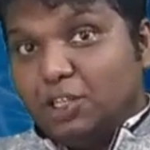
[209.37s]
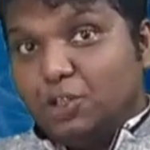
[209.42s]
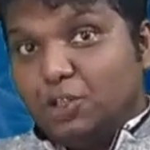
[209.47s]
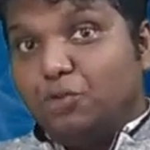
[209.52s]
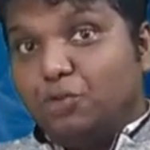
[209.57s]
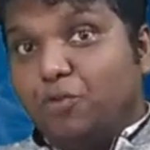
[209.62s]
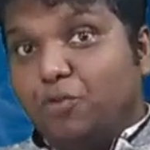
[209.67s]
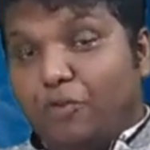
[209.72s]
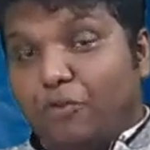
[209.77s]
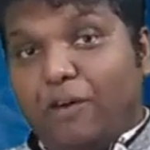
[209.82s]

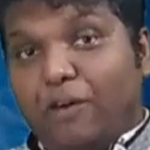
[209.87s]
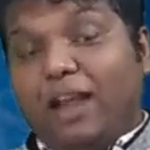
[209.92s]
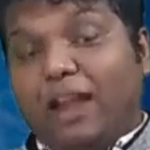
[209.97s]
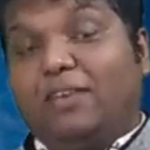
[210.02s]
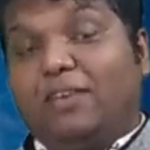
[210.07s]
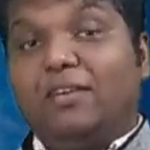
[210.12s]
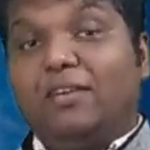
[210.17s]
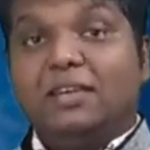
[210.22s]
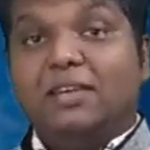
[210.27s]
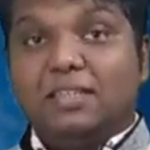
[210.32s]
two
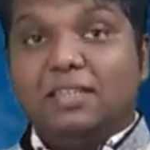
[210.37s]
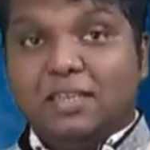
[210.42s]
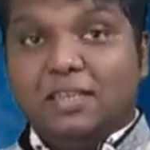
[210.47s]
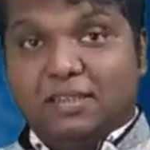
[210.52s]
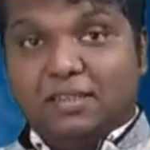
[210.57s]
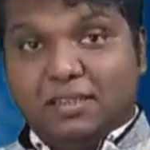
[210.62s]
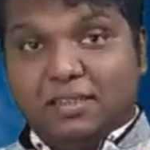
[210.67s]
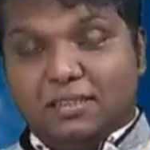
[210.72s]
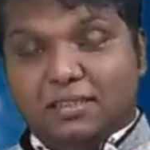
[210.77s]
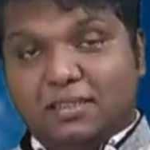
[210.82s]

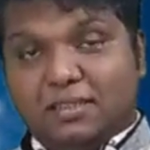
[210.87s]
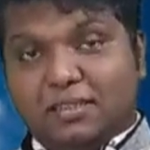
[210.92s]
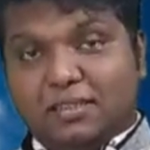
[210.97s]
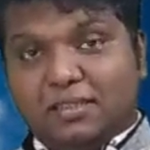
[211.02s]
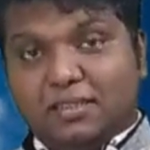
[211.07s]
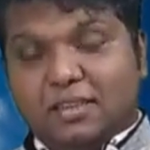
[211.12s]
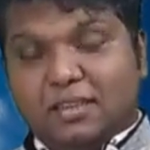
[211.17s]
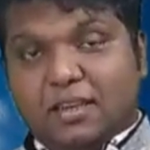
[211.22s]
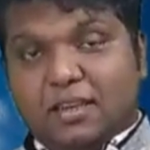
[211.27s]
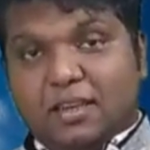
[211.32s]
factorizations.